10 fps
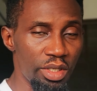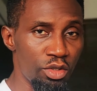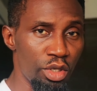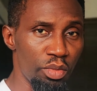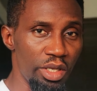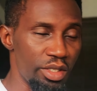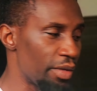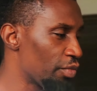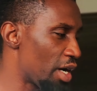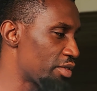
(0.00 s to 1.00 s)
It's going to be easy.
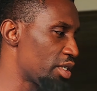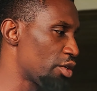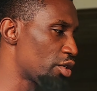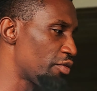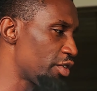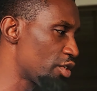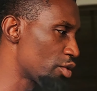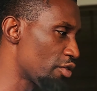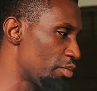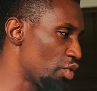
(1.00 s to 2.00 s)
I've seen a lot of videos
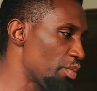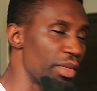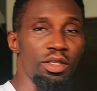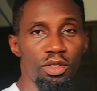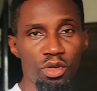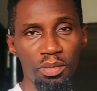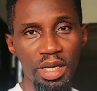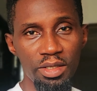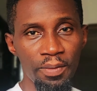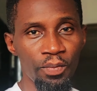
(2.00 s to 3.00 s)
of what Make.com
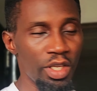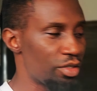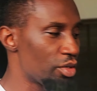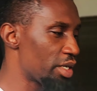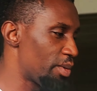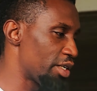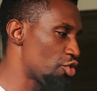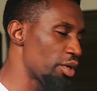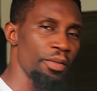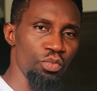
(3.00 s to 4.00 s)
does. It's not
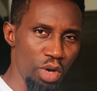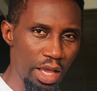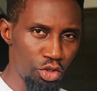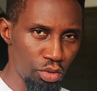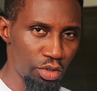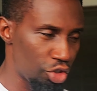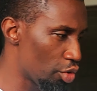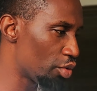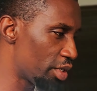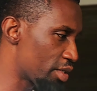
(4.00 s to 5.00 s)
explanatory, but I should show
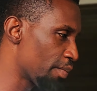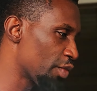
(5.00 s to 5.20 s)
you this.